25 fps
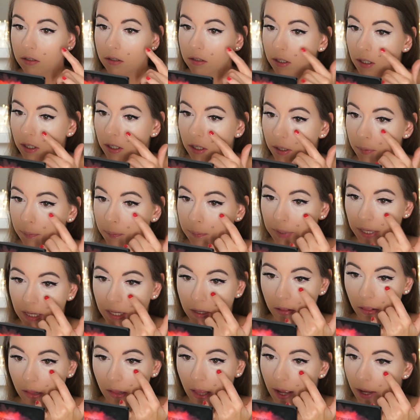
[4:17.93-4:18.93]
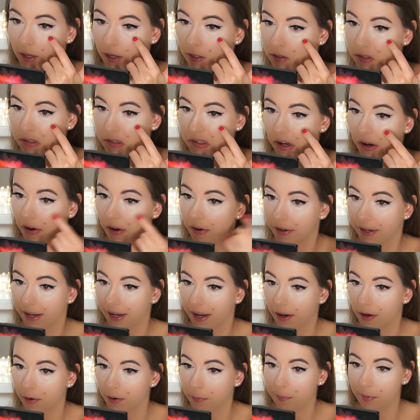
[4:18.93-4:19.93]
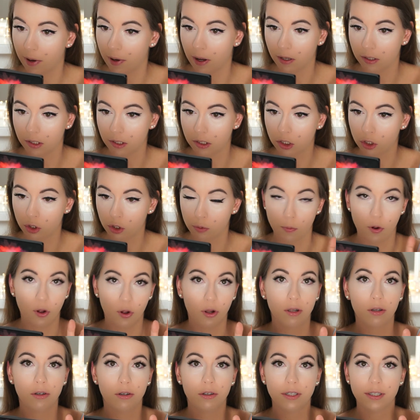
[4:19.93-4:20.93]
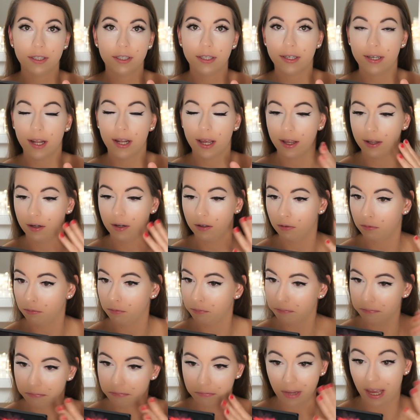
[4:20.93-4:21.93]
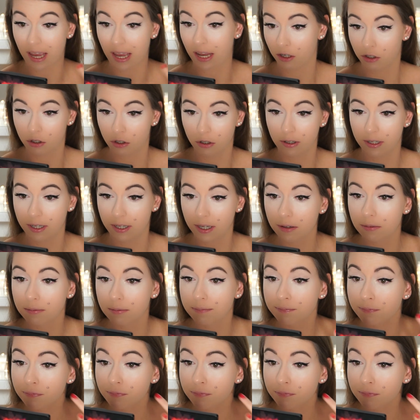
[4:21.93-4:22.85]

the bigger lines are there but smaller than actually.